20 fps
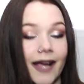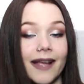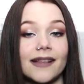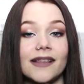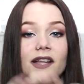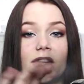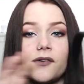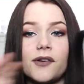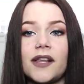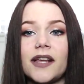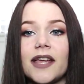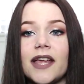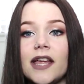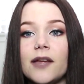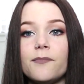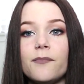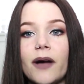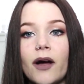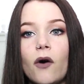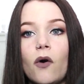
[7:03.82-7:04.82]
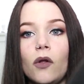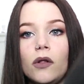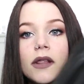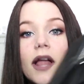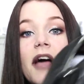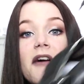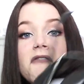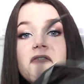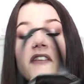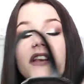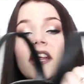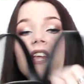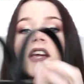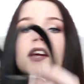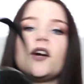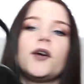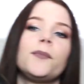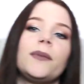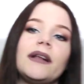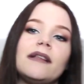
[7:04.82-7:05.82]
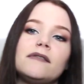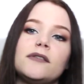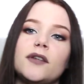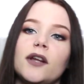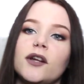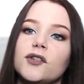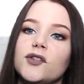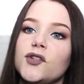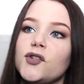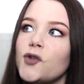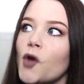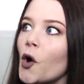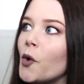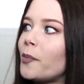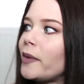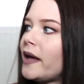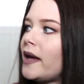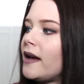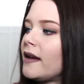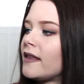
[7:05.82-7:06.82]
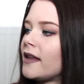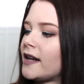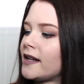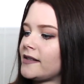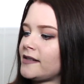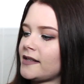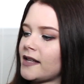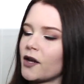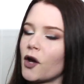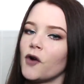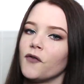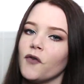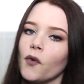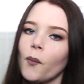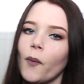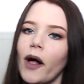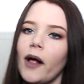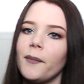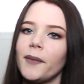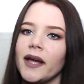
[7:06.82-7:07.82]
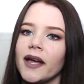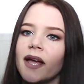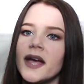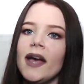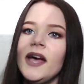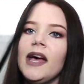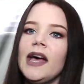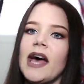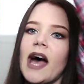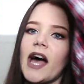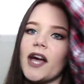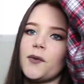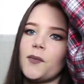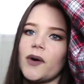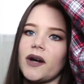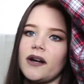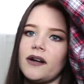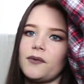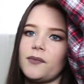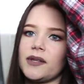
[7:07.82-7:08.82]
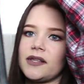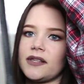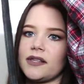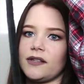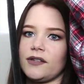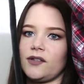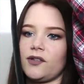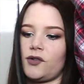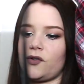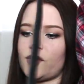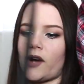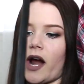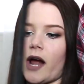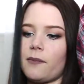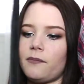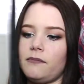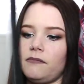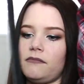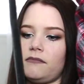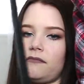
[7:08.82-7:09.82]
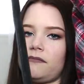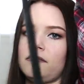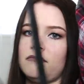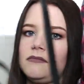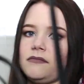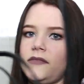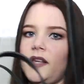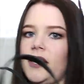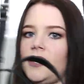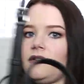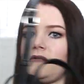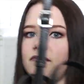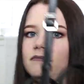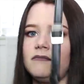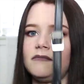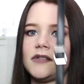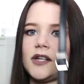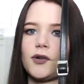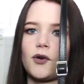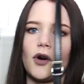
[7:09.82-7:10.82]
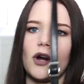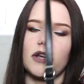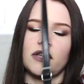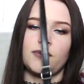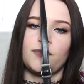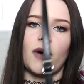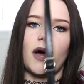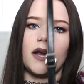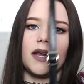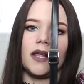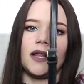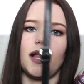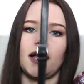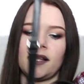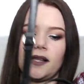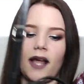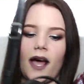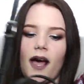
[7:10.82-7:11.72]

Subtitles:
I can literally keep my whole life in here, but it's not so big that it's like overwhelming. I wear it with the strap, you know, across body like